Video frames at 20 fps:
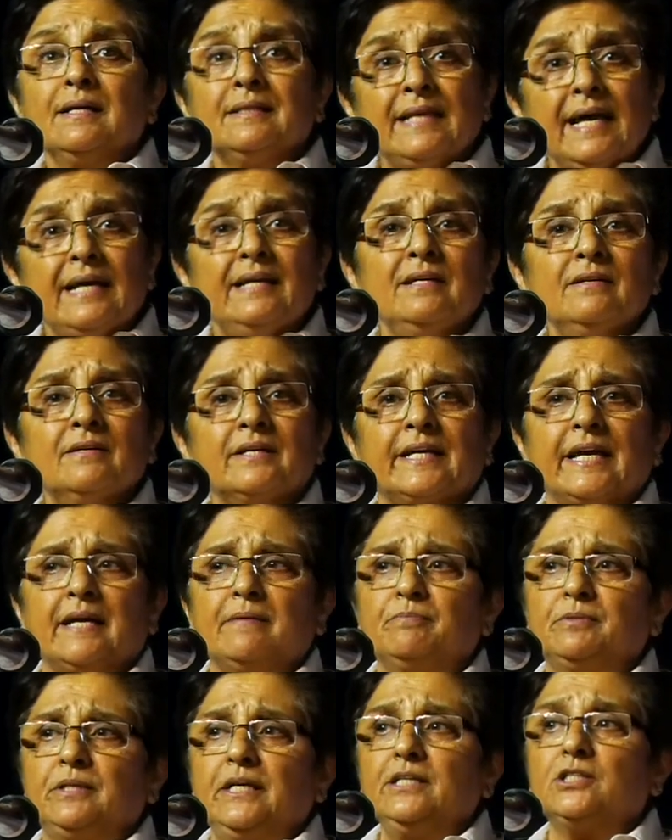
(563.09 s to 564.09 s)
Then
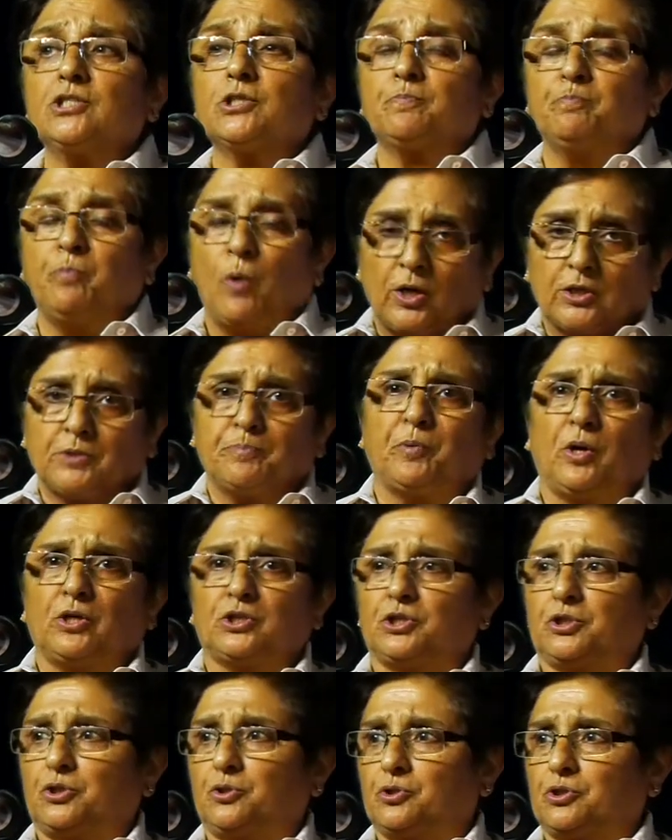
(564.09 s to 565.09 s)
came the spot
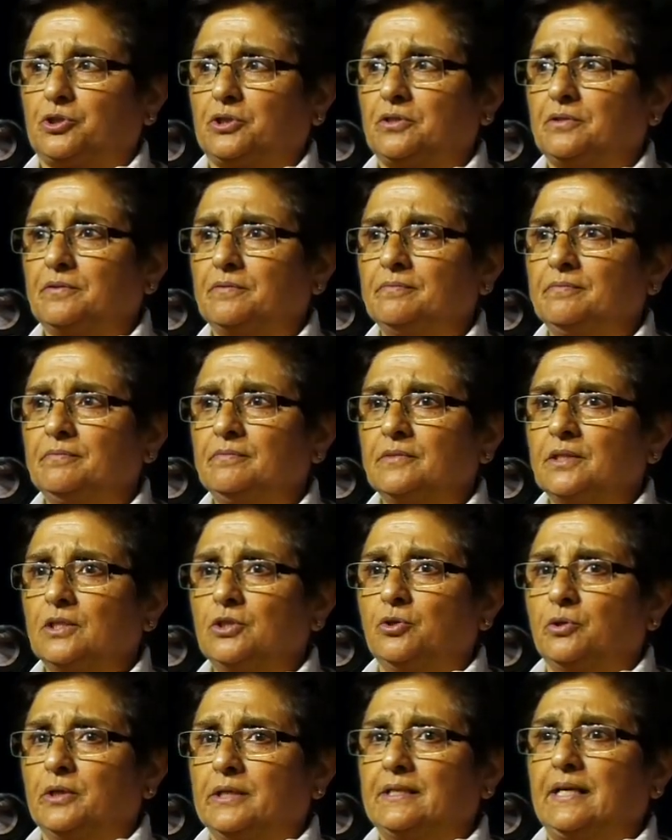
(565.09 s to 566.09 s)
prosecution
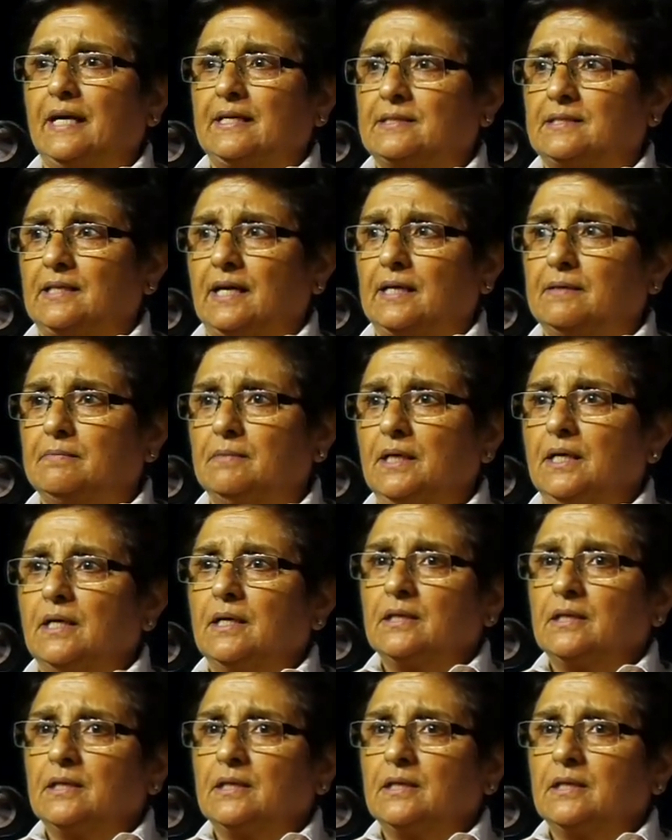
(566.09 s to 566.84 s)
during that time,